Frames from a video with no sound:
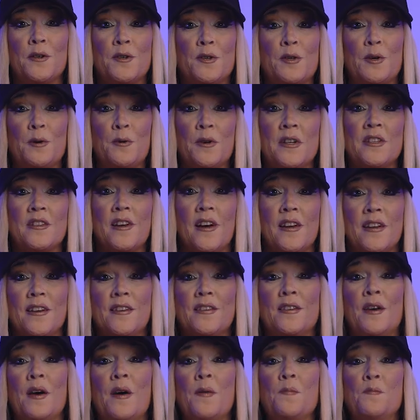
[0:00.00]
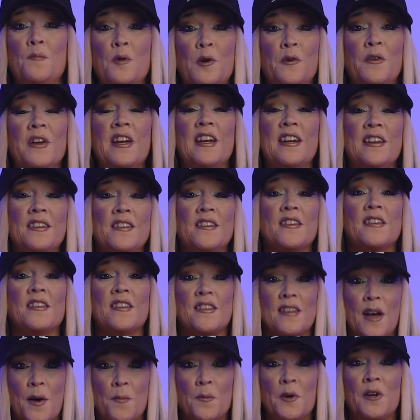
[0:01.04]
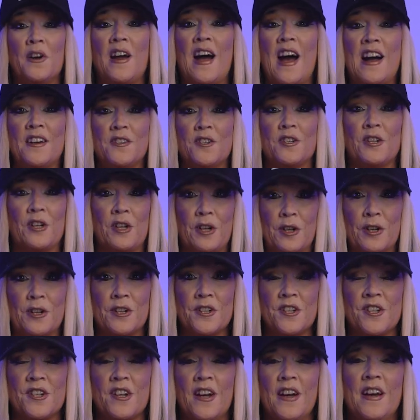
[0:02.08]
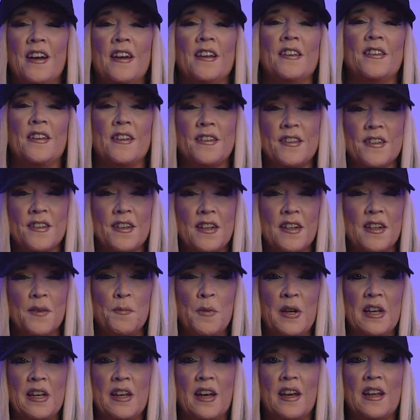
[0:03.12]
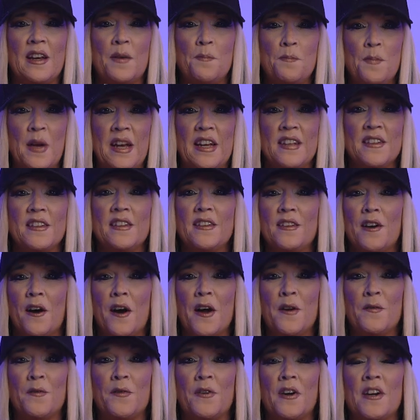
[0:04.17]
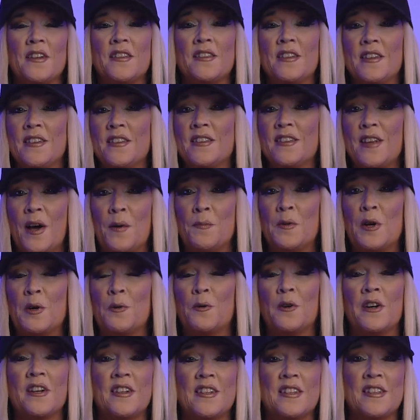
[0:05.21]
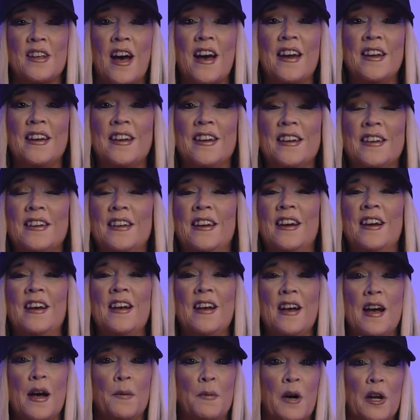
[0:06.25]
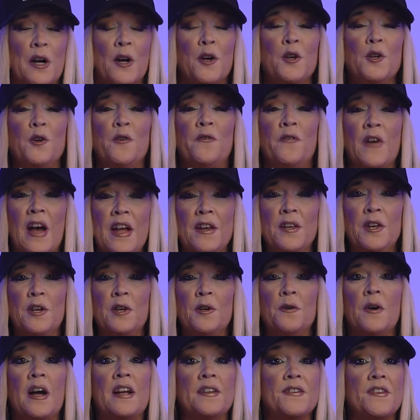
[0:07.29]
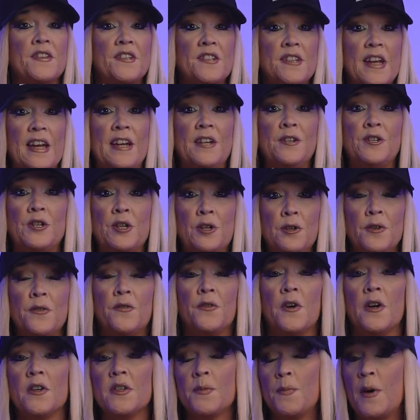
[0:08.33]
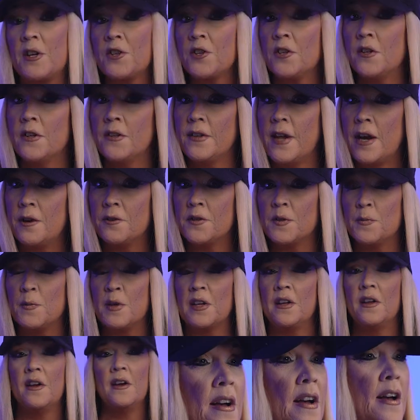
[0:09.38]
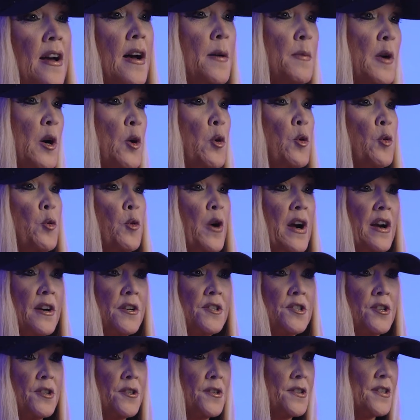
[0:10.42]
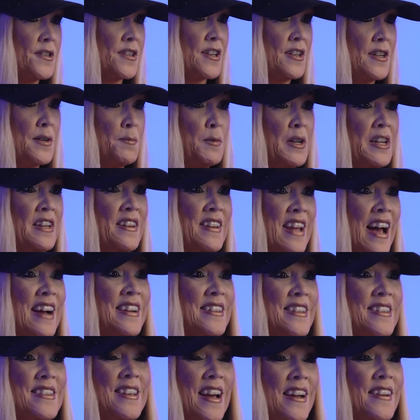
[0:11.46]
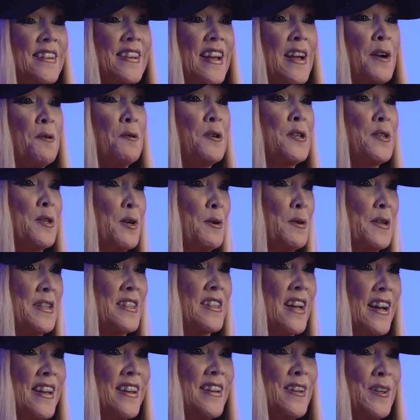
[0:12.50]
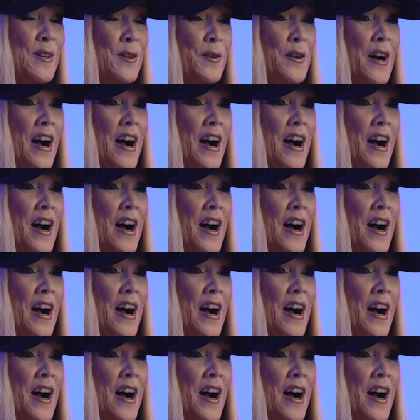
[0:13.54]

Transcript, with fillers: are so excited moving into summer at church. This is gonna be an amazing time for us this summer. We're excited about our new venue and stay tuned for our special announcement about where church is gonna be next Sunday. We're so excited, you